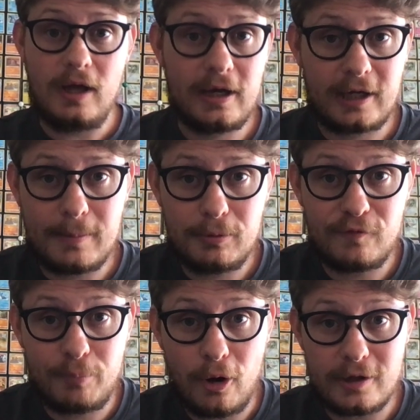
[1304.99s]
a couple
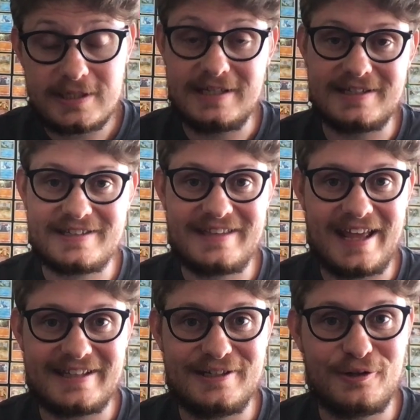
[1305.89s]
of parties
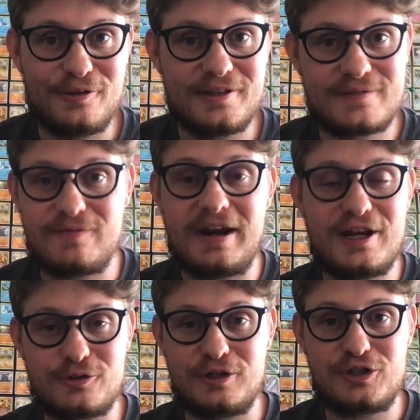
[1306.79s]
that you know this
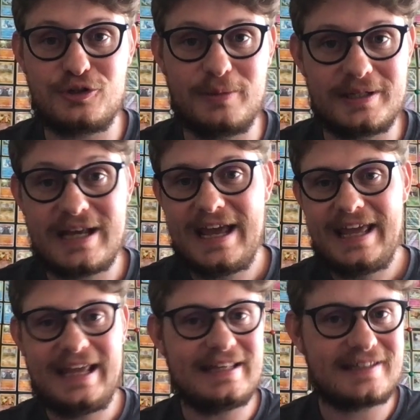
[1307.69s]
financial instrument
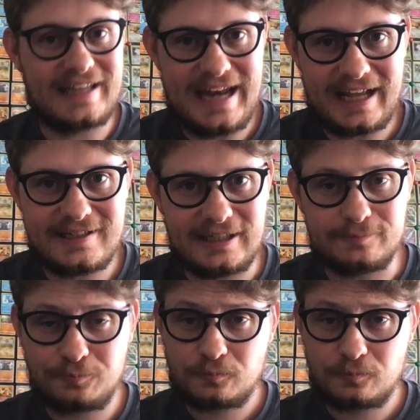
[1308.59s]
is connecting